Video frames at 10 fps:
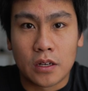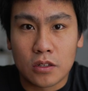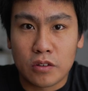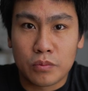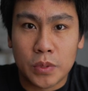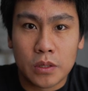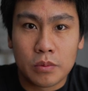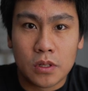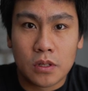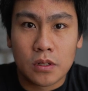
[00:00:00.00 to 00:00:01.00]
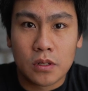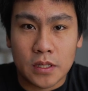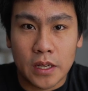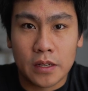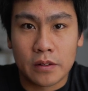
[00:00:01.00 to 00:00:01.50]
a lot of people
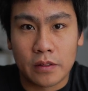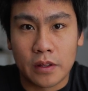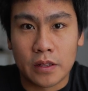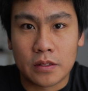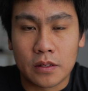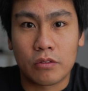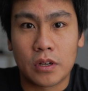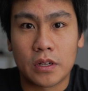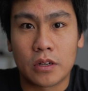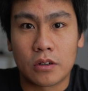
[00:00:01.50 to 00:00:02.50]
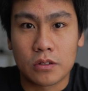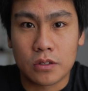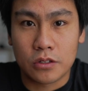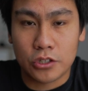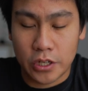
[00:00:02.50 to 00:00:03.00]
say, and that's what I
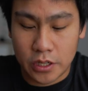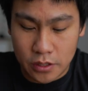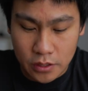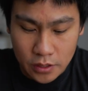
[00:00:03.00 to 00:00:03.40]
also share,